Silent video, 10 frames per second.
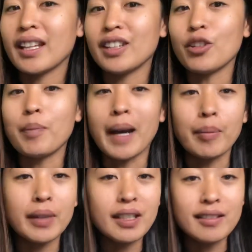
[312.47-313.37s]
your
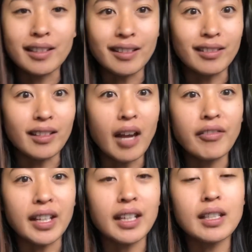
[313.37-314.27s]
puppy is gonna love
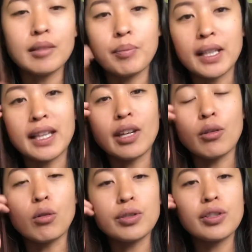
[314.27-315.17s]
it, but they're
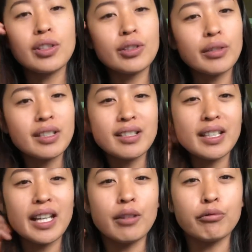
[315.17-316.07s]
also going to
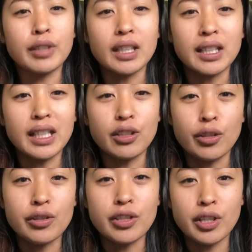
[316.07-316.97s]
get really
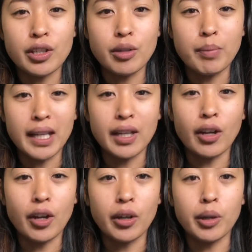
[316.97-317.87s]
used to you being
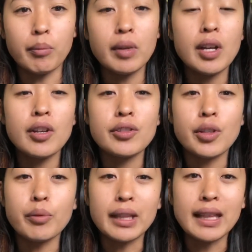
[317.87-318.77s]
home.
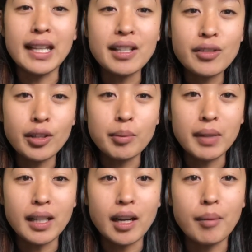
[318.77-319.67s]
So when things
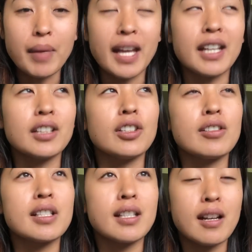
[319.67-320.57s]
open up and you
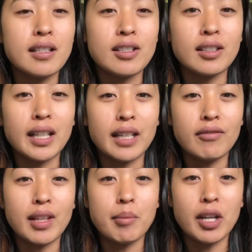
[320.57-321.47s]
start to leave
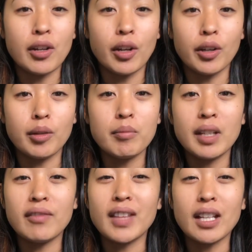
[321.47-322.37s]
them at home,
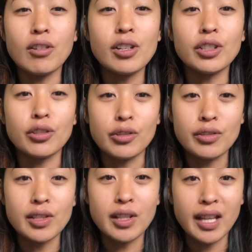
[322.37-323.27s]
if they're not
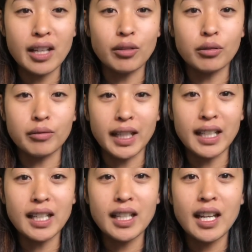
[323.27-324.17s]
used to that
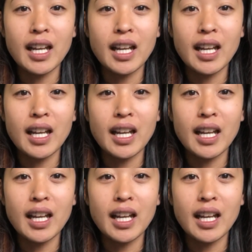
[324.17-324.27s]
already,